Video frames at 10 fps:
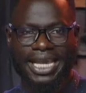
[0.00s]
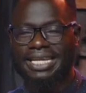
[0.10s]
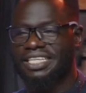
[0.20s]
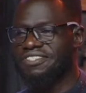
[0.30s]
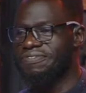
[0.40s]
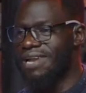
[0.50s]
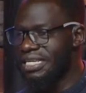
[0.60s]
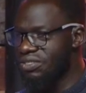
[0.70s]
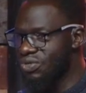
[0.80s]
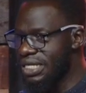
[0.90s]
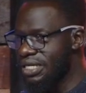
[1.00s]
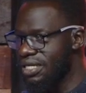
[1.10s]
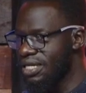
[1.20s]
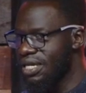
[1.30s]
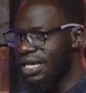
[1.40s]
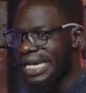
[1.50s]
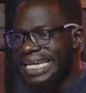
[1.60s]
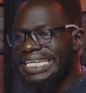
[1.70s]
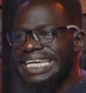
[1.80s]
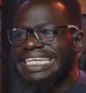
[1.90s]
And it's flattery,
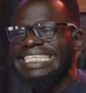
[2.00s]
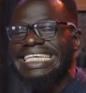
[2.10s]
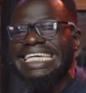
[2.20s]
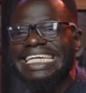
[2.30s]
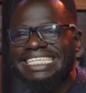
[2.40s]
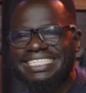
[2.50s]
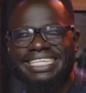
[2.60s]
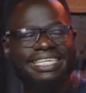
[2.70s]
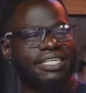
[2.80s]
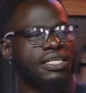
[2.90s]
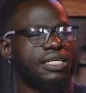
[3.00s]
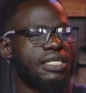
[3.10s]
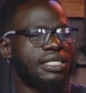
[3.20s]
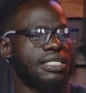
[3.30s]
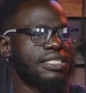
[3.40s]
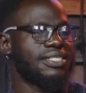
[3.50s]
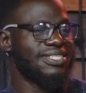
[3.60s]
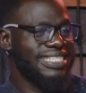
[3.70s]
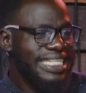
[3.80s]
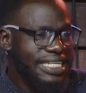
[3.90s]
and it is
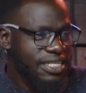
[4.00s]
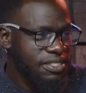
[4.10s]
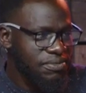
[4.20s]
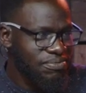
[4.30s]
sin.